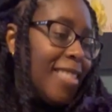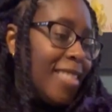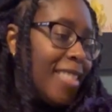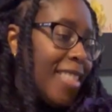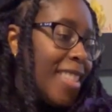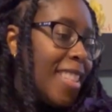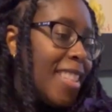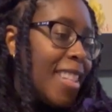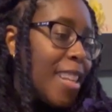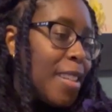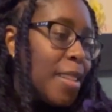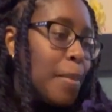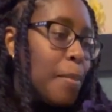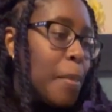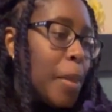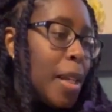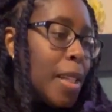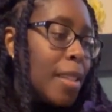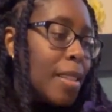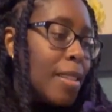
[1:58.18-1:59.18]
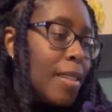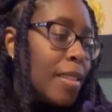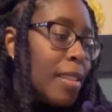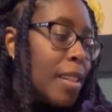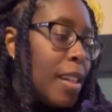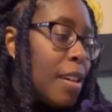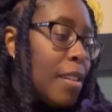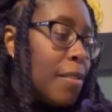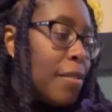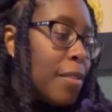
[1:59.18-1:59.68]
It says, must
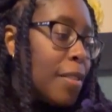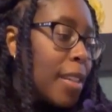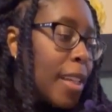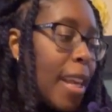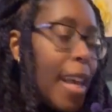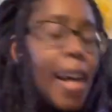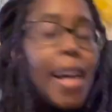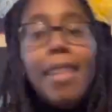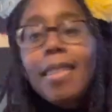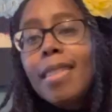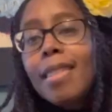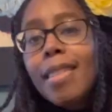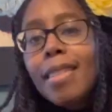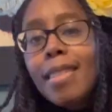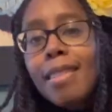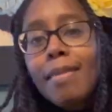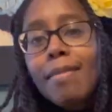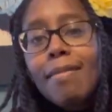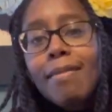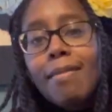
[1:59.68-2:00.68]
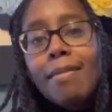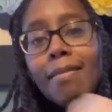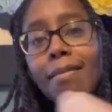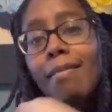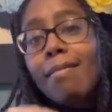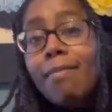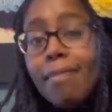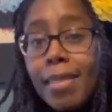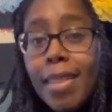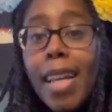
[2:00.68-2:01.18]
love cats.
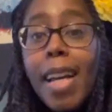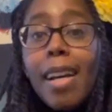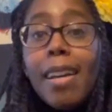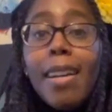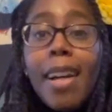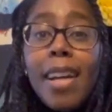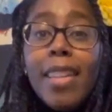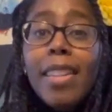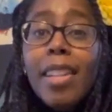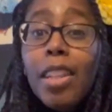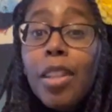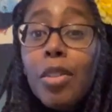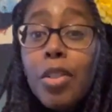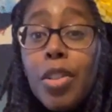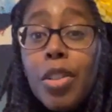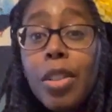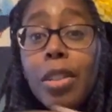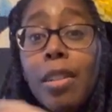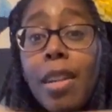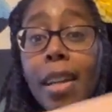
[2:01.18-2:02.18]
Yeah, I think you should.